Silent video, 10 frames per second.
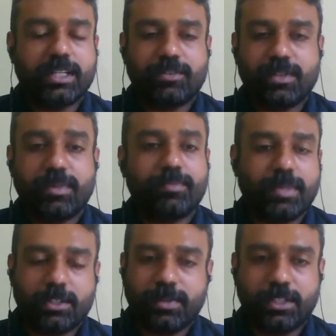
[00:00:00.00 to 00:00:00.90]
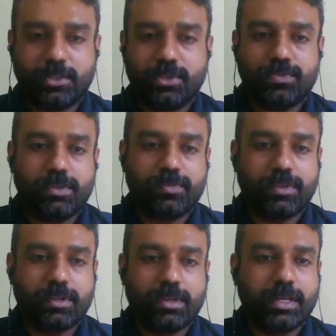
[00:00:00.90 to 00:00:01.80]
that will be much, much useful
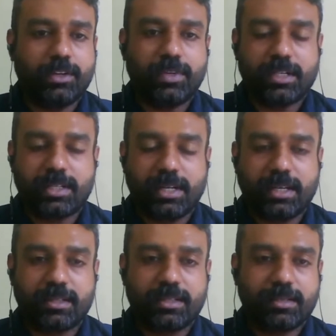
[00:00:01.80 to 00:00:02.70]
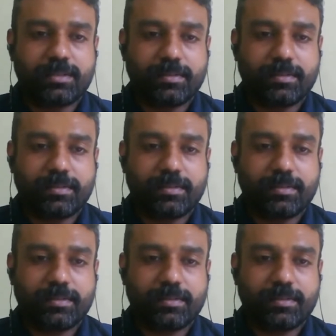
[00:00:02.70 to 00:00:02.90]
for innovators like us.